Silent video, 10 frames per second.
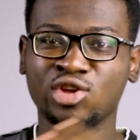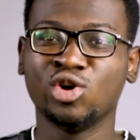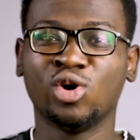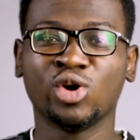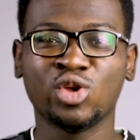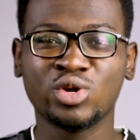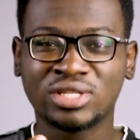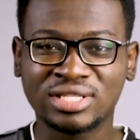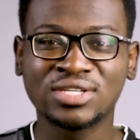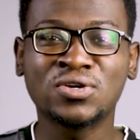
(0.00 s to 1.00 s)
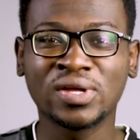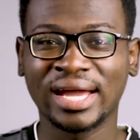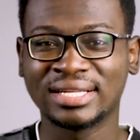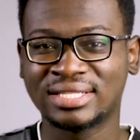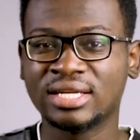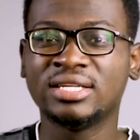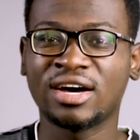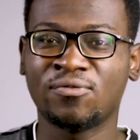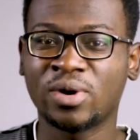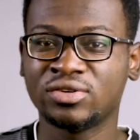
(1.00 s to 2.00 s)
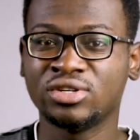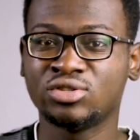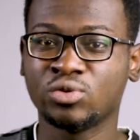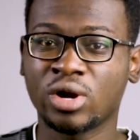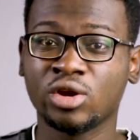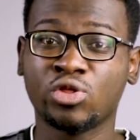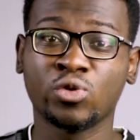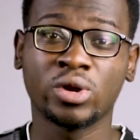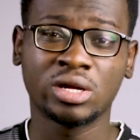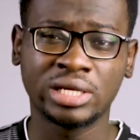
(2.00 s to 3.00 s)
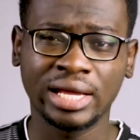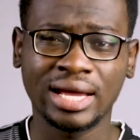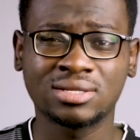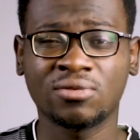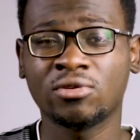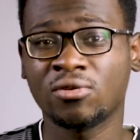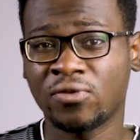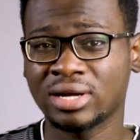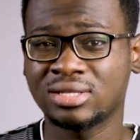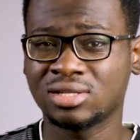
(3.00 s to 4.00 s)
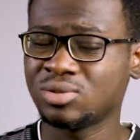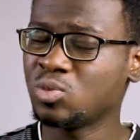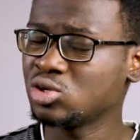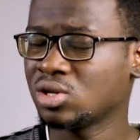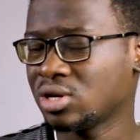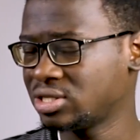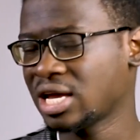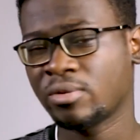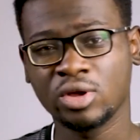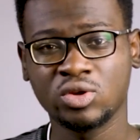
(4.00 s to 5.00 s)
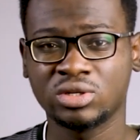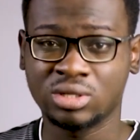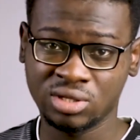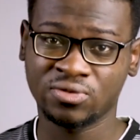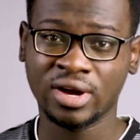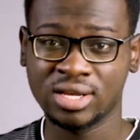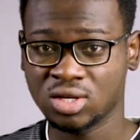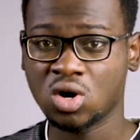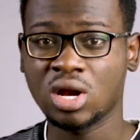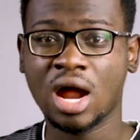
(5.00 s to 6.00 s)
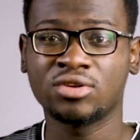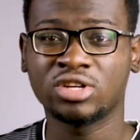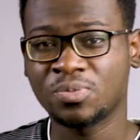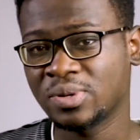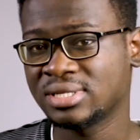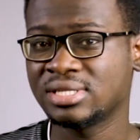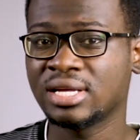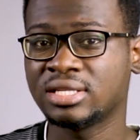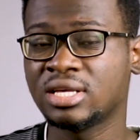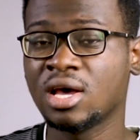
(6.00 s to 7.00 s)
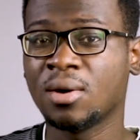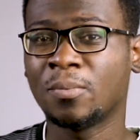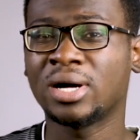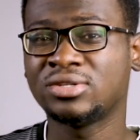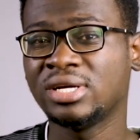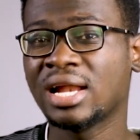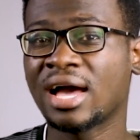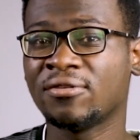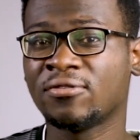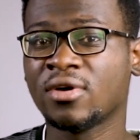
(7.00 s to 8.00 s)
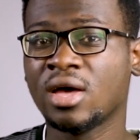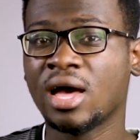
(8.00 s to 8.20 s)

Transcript: you know, you'd still get enough battery to run you through the day, except for the fact that most of the time I use this device on 100% battery life.